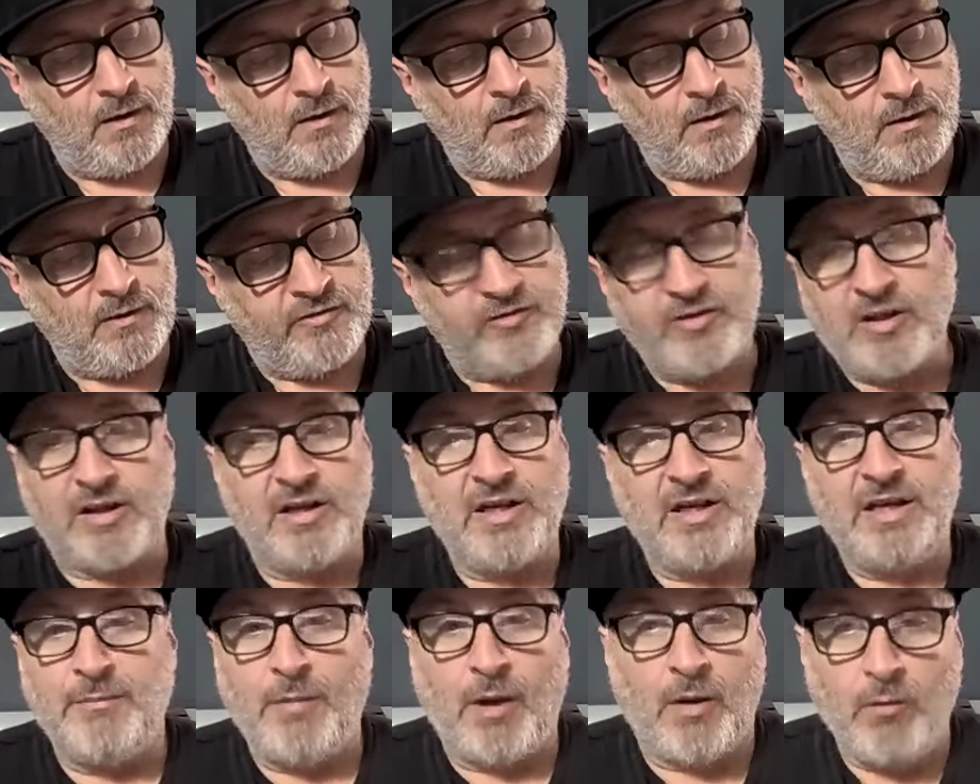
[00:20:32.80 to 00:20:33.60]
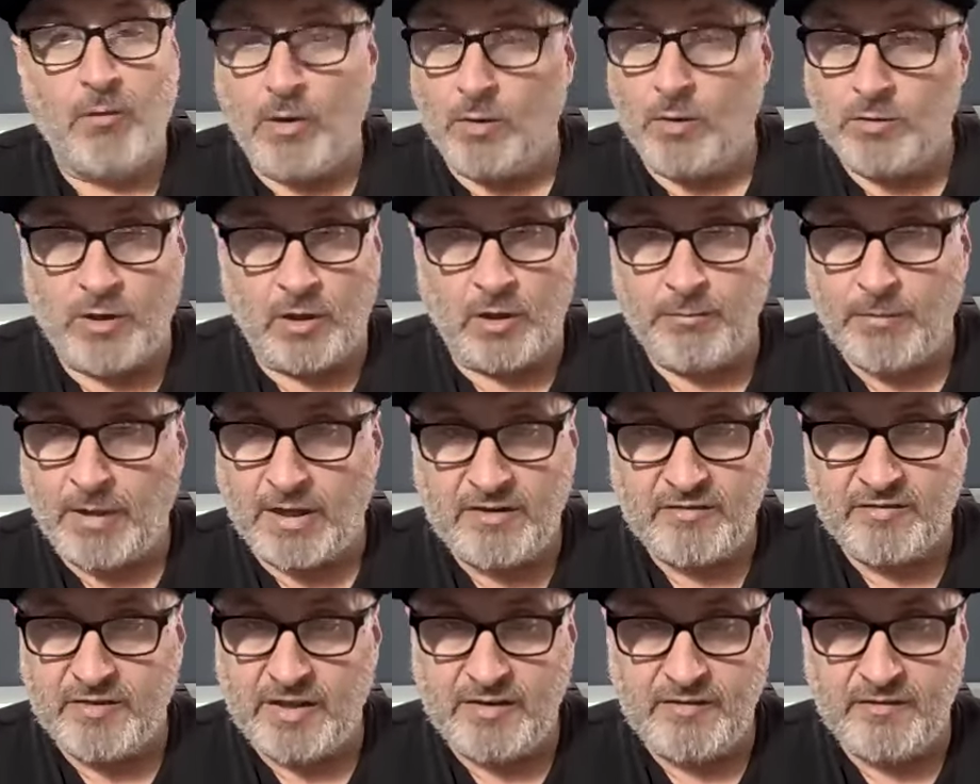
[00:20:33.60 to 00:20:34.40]
Suddenly my world don't make
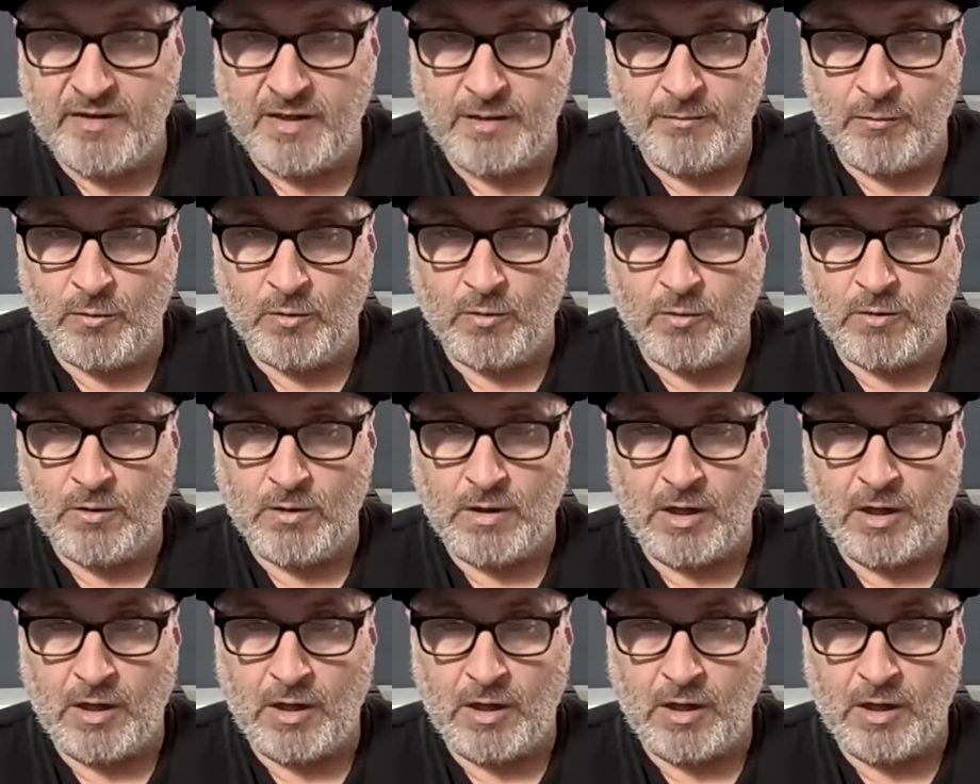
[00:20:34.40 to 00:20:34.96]
sense anymore.